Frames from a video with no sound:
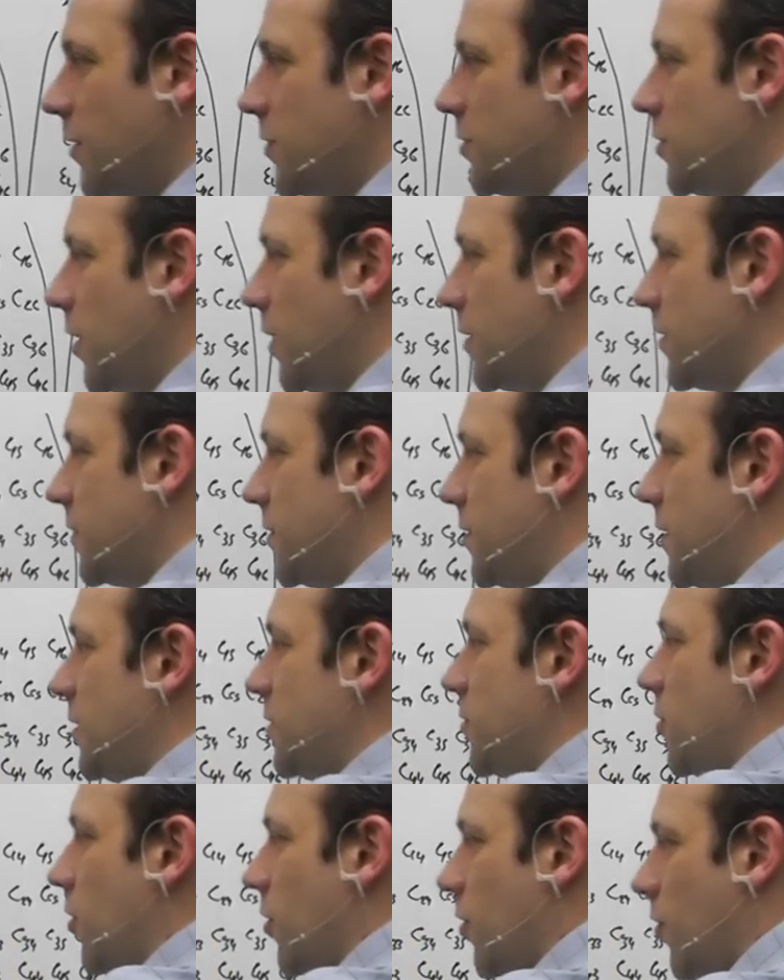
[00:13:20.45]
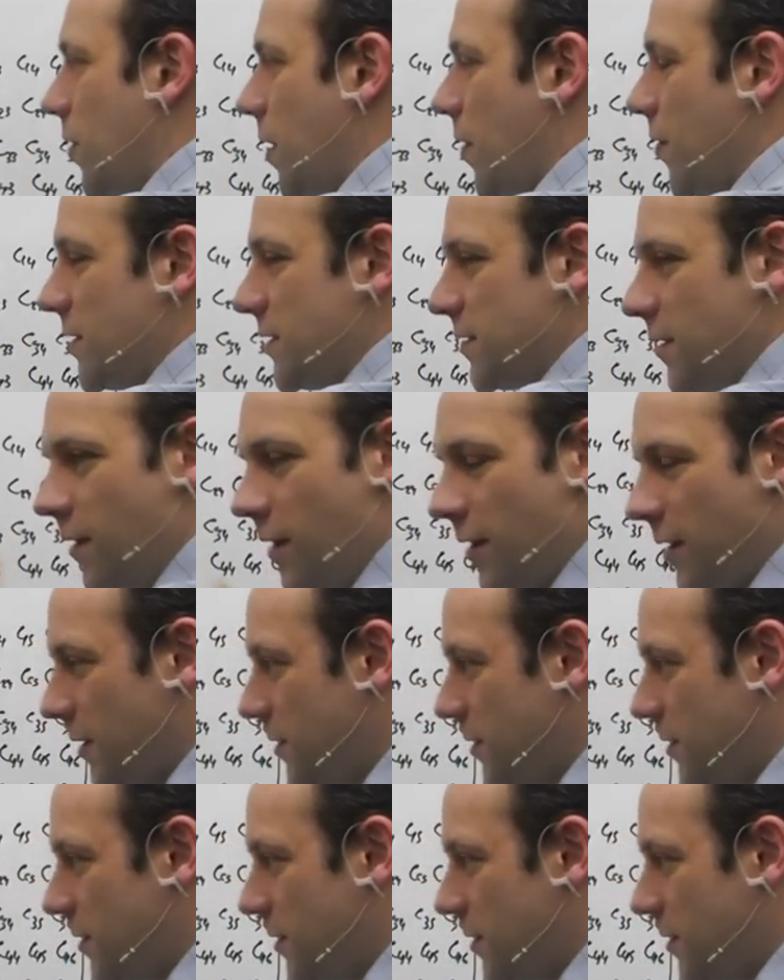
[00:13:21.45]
just, it's not on the other side.